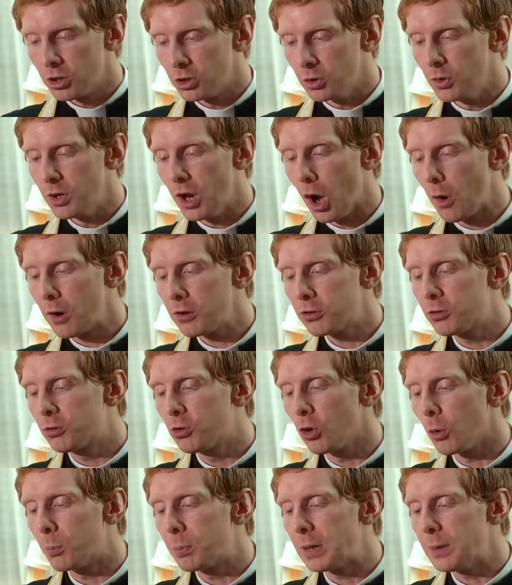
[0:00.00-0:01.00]
You nourished
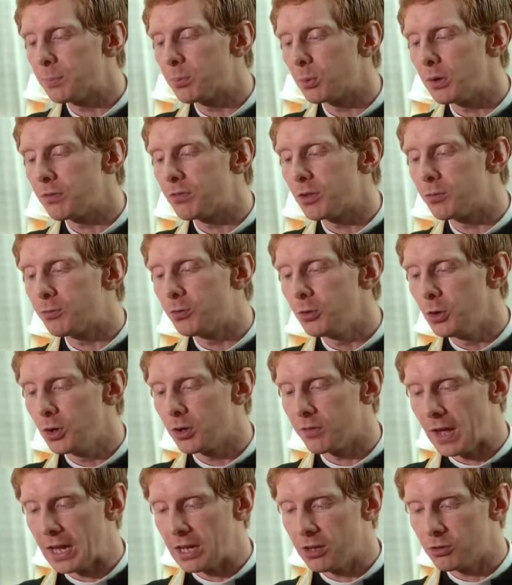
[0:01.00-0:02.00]
your people with the food
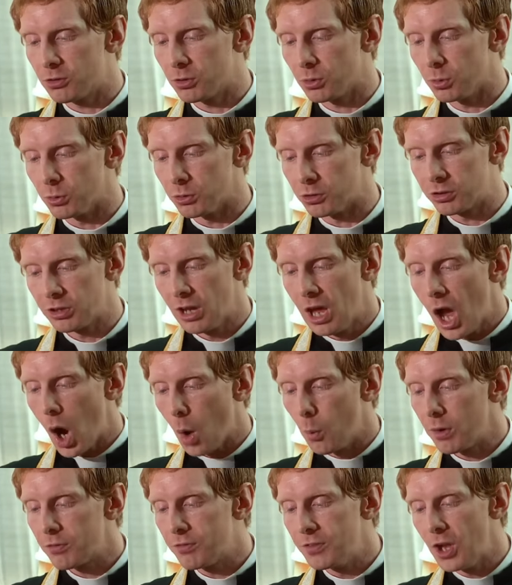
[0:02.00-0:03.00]
of angels,
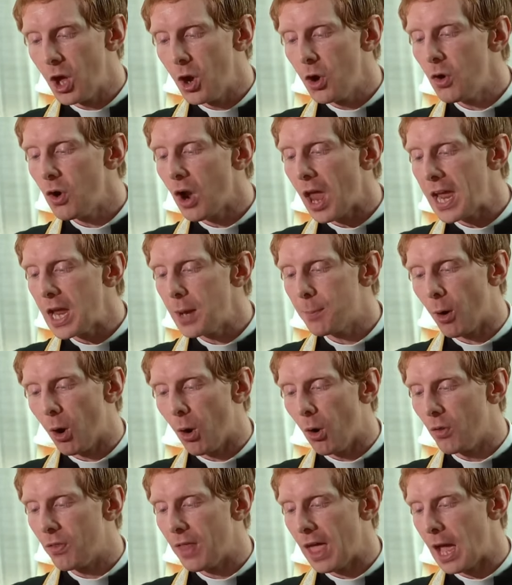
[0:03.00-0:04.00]
and with no labor
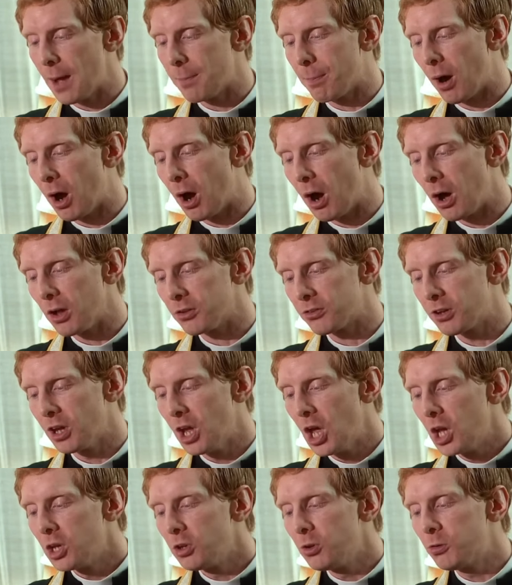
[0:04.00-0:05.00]
on their part,
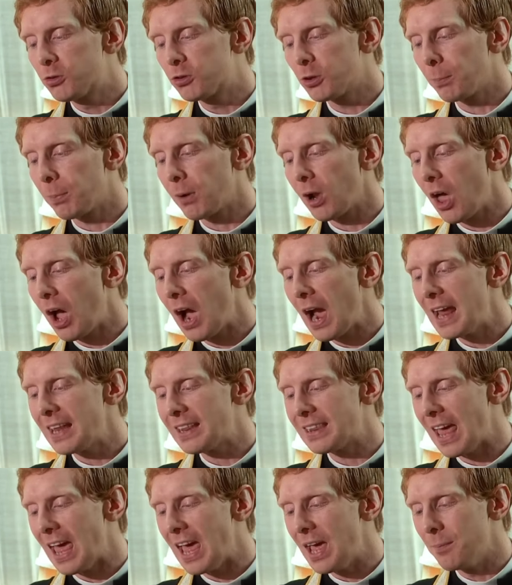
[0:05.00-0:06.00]
you supplied
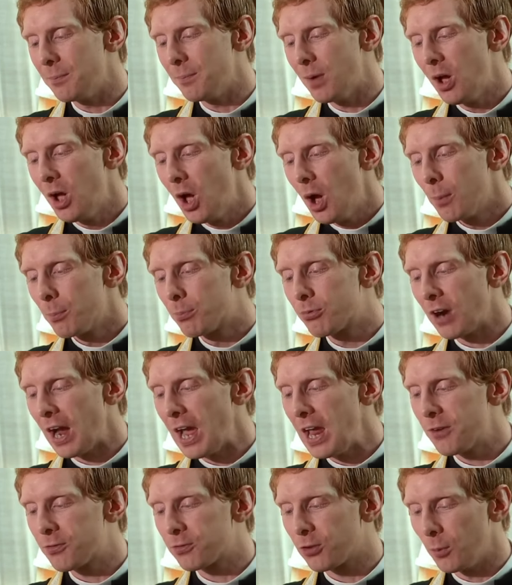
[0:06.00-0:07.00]
them
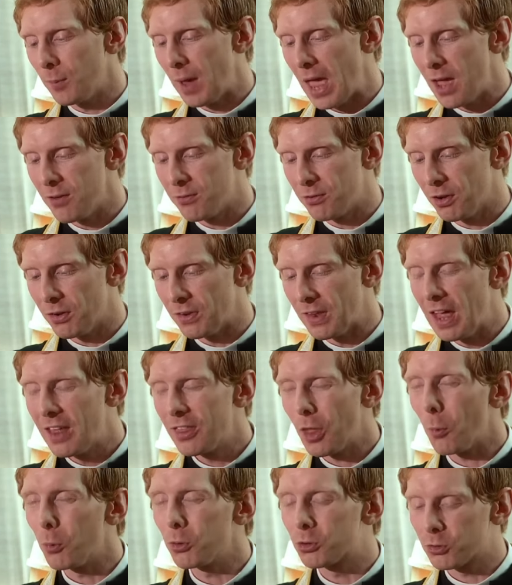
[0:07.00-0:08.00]
bread from heaven
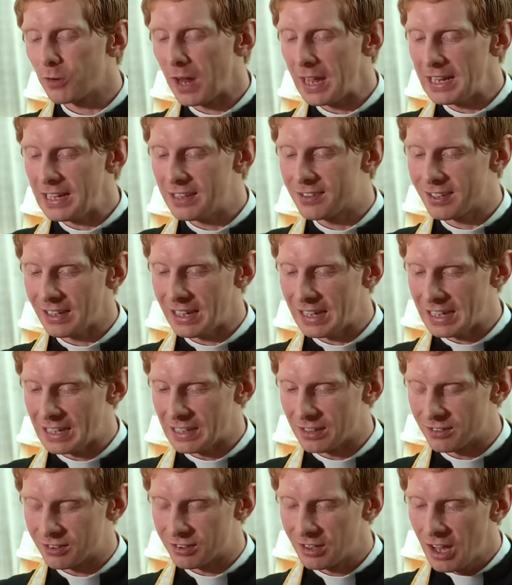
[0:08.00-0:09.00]
that was ready to
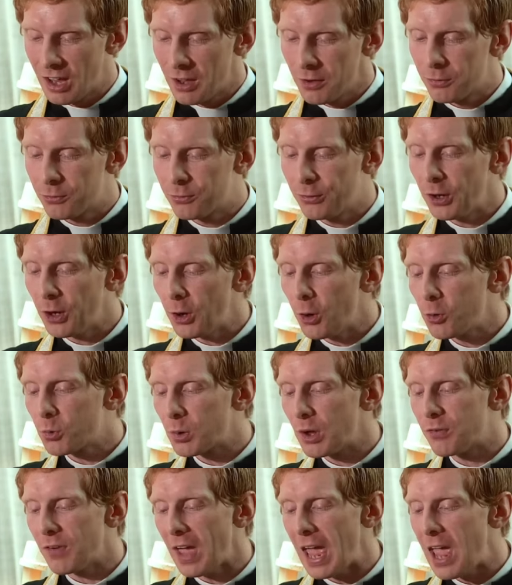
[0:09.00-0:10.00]
eat, filled
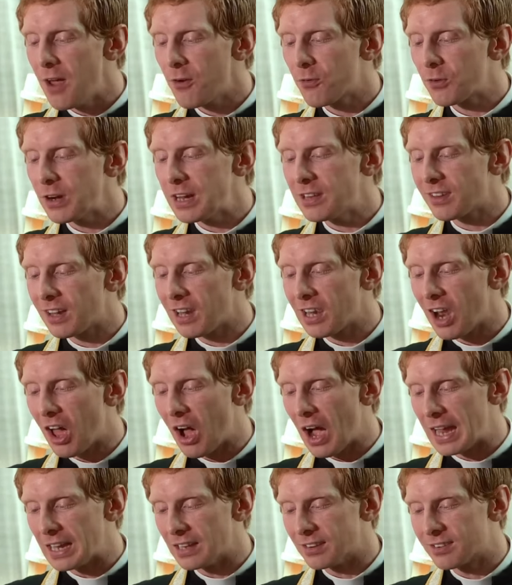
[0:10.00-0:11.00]
with every
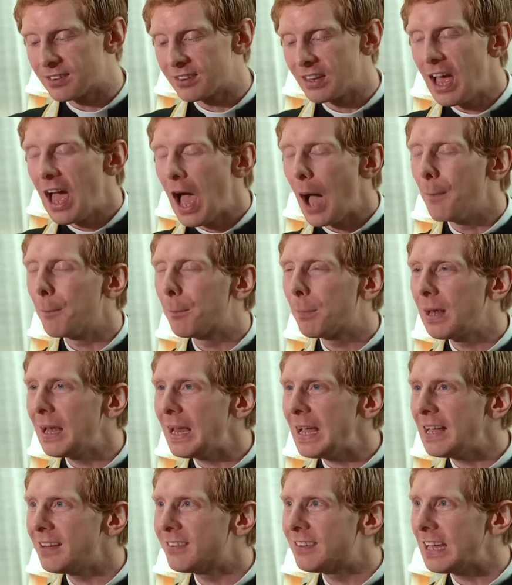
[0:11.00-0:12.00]
delight and
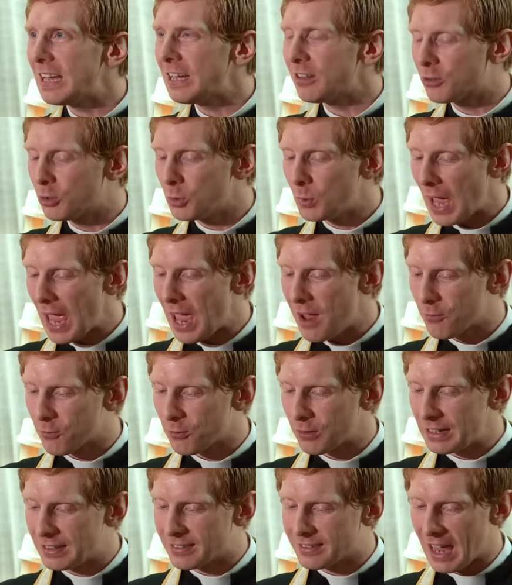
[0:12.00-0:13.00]
pleasing to
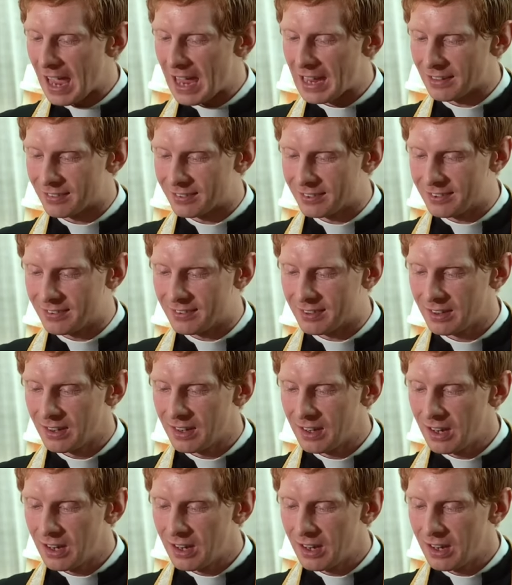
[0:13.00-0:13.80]
every taste.